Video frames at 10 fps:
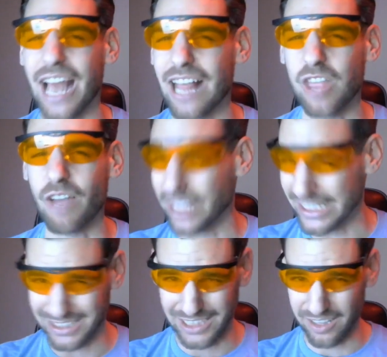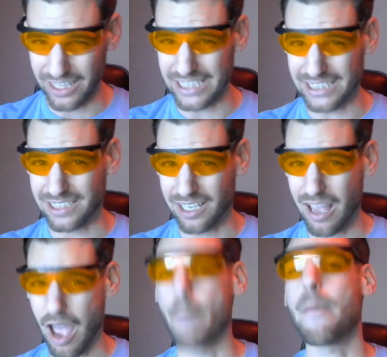I loved it. It still is
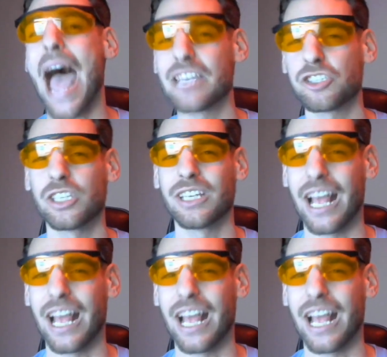a passion,